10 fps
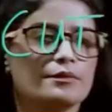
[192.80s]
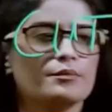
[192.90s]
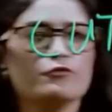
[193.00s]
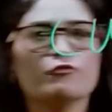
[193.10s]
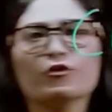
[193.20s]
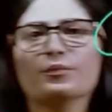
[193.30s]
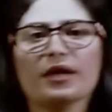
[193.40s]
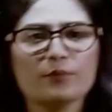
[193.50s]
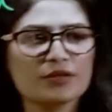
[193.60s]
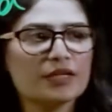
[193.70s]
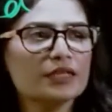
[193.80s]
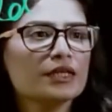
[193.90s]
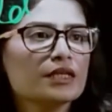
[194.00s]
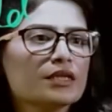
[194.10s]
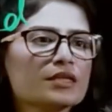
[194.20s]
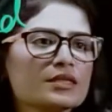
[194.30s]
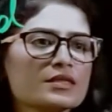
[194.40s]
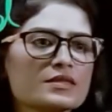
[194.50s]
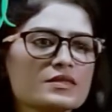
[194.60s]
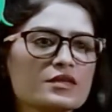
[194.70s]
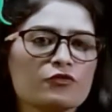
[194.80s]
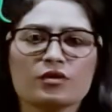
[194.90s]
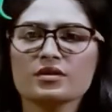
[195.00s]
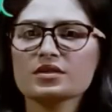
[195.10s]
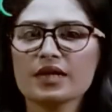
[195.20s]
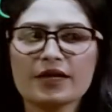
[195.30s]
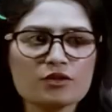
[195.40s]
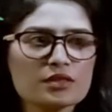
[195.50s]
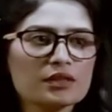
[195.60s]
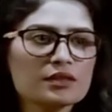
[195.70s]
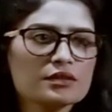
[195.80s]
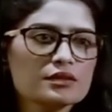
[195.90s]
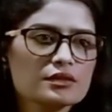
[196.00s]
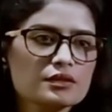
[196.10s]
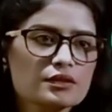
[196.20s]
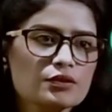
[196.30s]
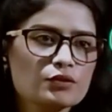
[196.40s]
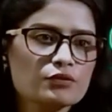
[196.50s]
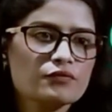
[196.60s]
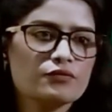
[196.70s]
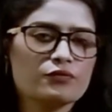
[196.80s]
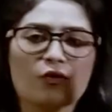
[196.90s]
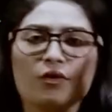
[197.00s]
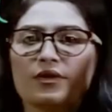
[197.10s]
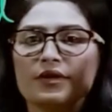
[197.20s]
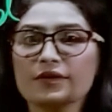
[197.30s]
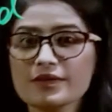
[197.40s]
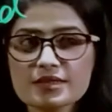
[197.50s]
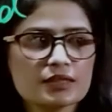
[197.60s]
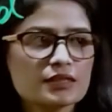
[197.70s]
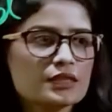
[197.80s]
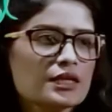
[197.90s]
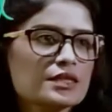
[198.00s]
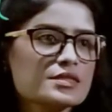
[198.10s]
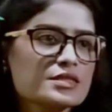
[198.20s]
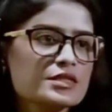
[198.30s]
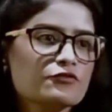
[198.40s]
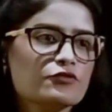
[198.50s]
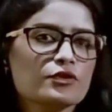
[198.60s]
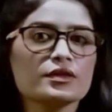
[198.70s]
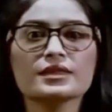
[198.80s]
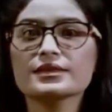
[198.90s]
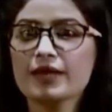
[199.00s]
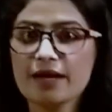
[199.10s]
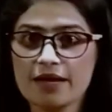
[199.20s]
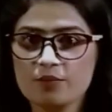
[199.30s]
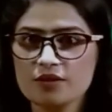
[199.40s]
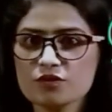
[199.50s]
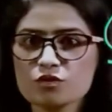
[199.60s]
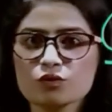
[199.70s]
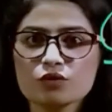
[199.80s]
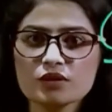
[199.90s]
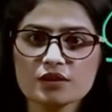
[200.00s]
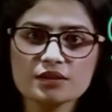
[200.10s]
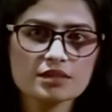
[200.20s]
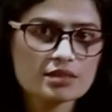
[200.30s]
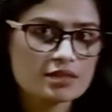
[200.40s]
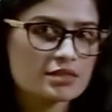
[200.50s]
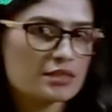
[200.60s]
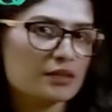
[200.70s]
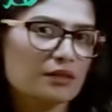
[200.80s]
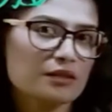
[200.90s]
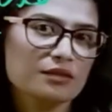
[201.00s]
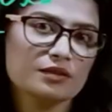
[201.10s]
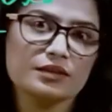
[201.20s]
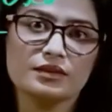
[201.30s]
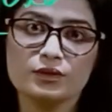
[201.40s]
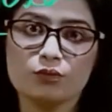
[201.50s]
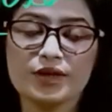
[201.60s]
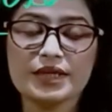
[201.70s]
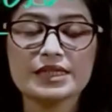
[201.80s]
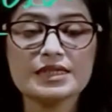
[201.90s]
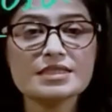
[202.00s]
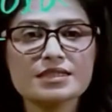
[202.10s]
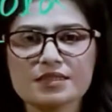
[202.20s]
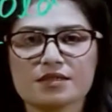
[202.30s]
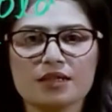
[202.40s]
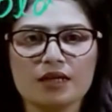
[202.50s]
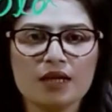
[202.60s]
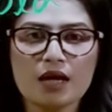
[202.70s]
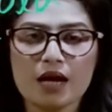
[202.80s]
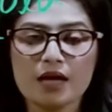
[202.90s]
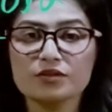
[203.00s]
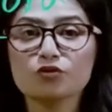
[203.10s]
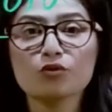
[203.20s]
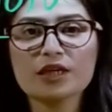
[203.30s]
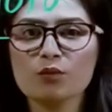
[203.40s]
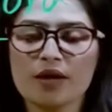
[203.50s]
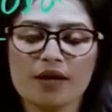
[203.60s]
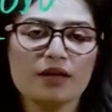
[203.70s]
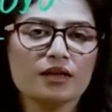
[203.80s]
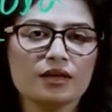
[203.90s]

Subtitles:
E for pyrimidine, C for tyrosine, U for uracil, and T for thymine. So this is the very easiest and tricky way